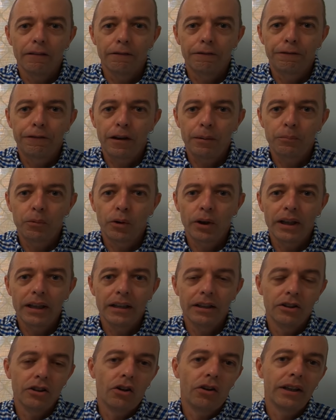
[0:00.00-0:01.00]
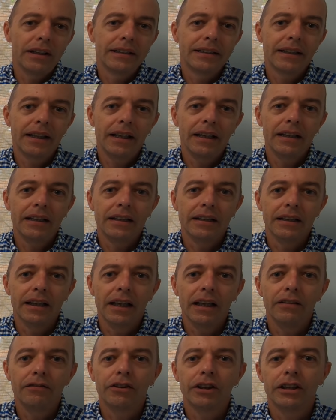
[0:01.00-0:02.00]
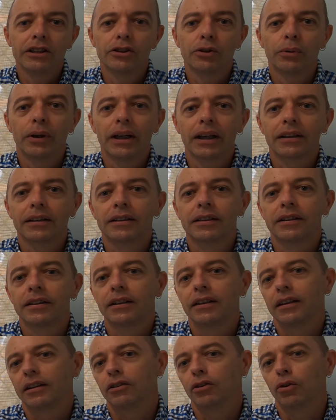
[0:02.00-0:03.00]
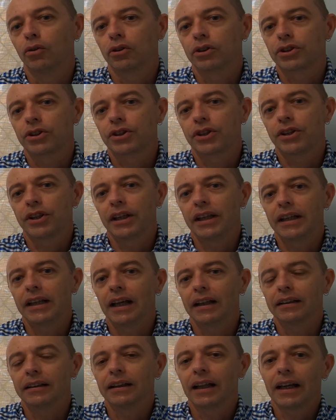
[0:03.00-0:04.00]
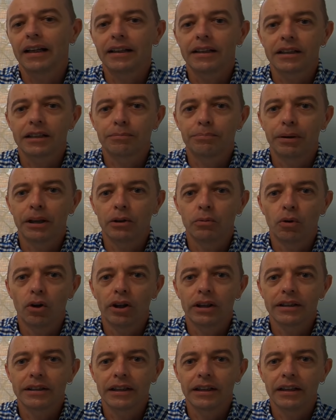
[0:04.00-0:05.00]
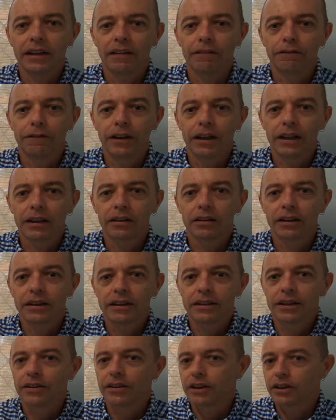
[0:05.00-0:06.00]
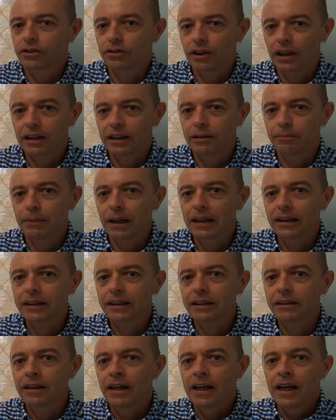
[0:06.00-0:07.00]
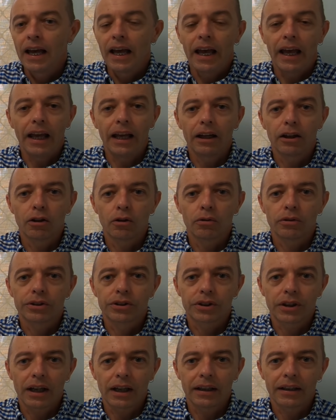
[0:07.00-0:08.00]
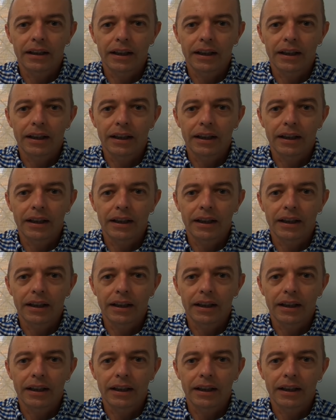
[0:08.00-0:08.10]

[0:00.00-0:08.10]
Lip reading: February 19, EV Direct launched the latest BYD vehicle into the Australian market and started